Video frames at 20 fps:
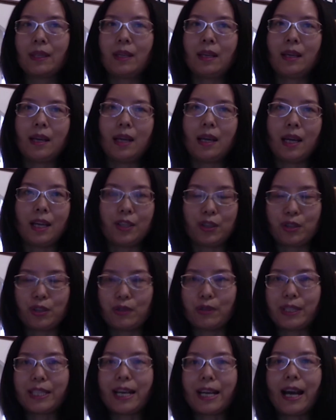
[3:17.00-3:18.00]
uh, to
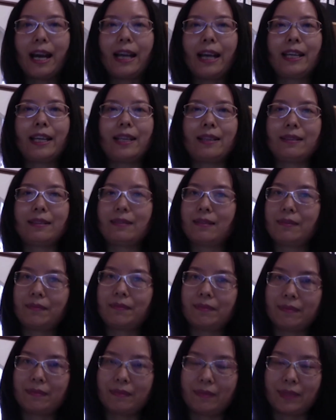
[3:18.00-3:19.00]
target
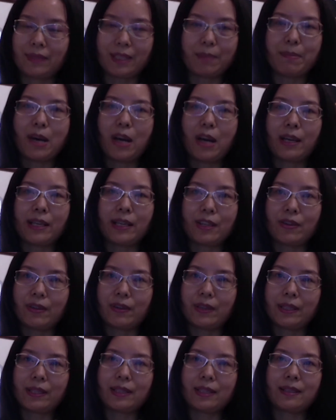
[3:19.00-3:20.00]
the
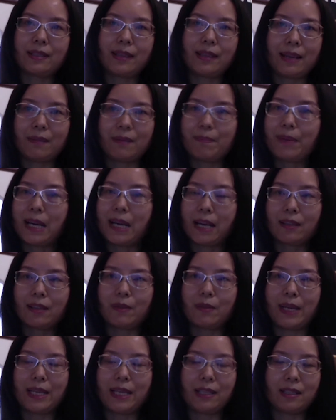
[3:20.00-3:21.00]
molecules and
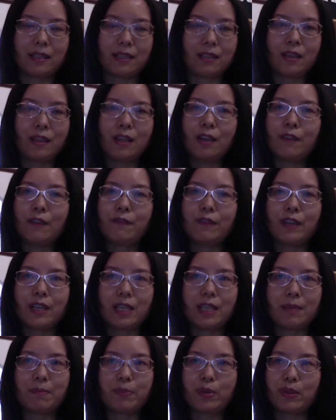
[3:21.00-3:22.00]
pathways for
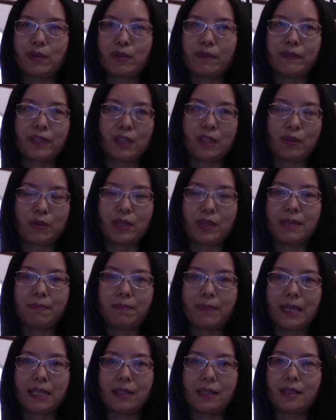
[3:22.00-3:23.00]
improved
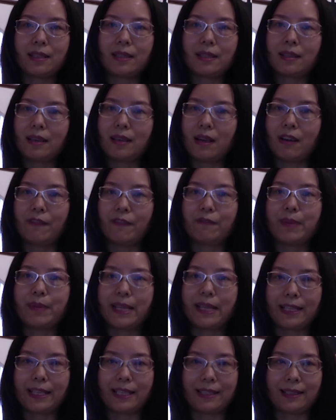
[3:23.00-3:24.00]
treatment of
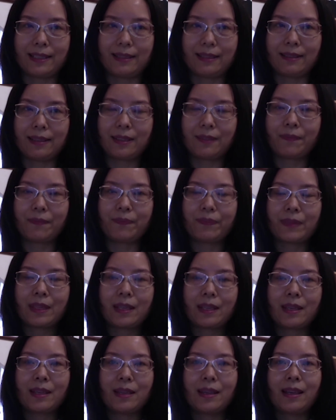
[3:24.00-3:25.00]
Parkinson's.
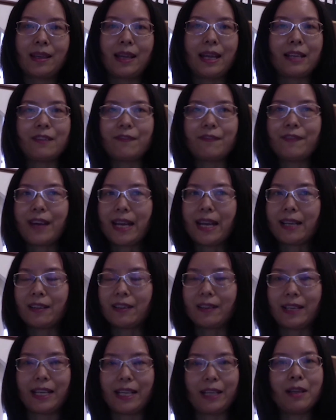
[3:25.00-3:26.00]
And
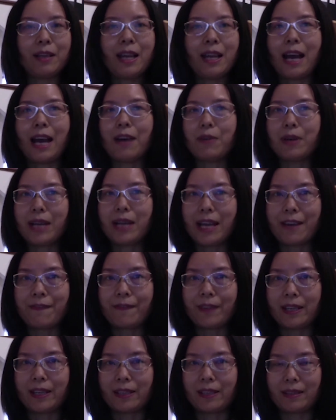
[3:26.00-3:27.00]
finally, our
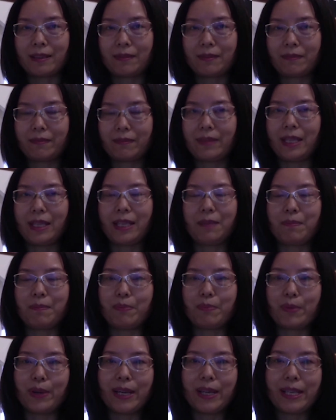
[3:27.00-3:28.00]
effort in
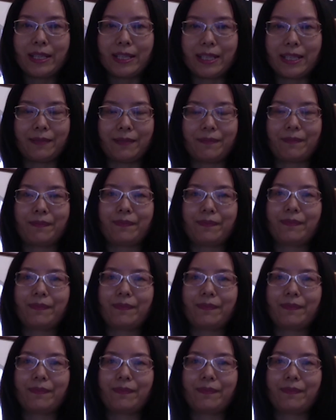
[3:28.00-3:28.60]
bridging